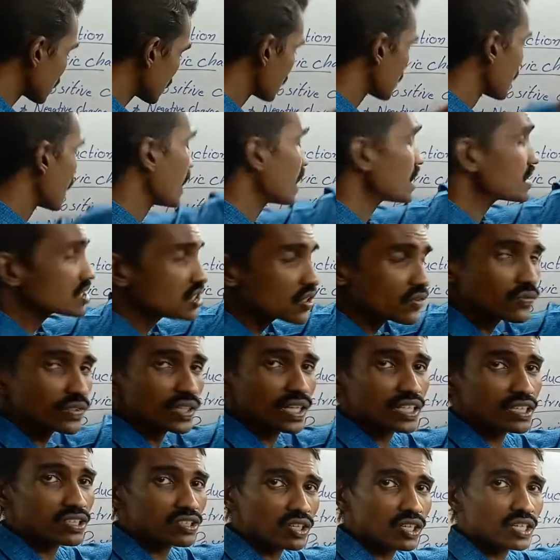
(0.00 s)
charge of
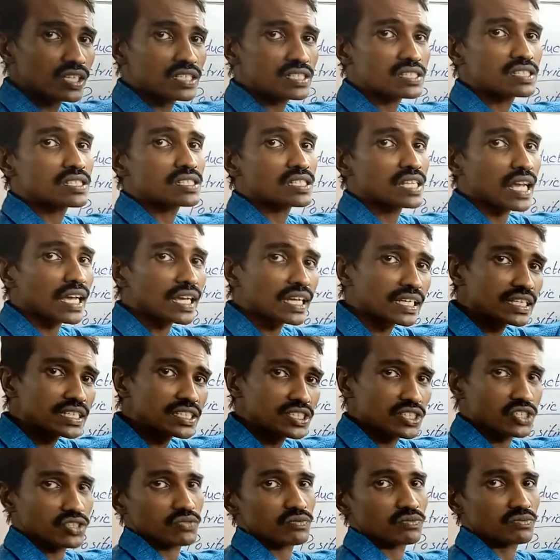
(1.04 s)
electron is
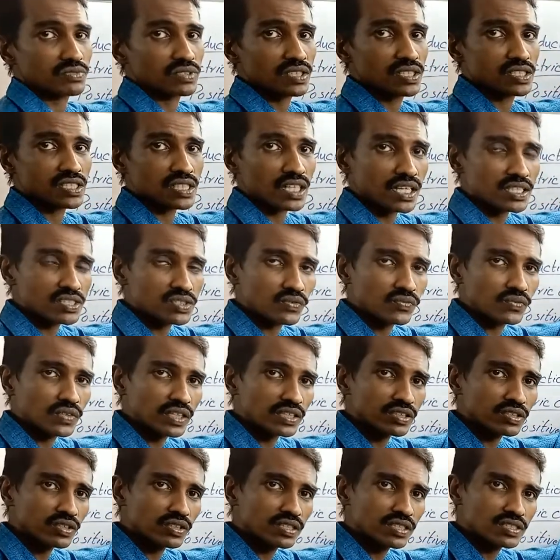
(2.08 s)
negative. The charge of
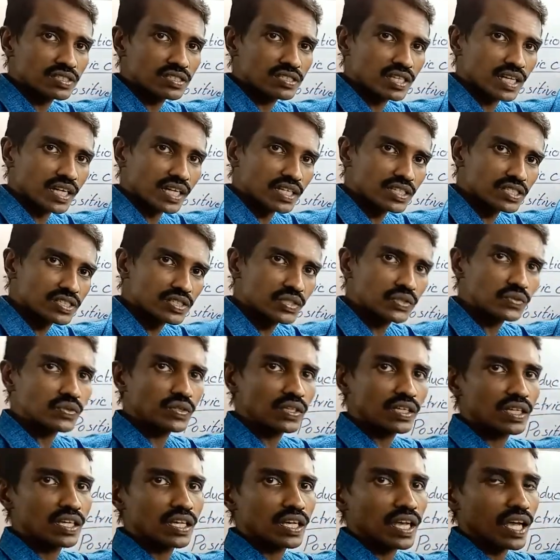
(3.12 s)
electron is negative,
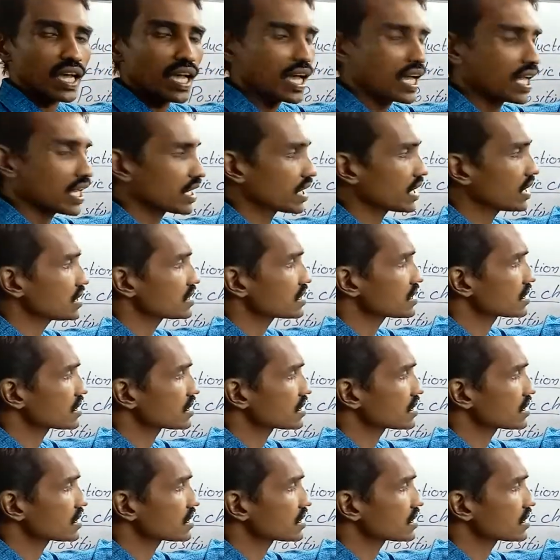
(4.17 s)
and the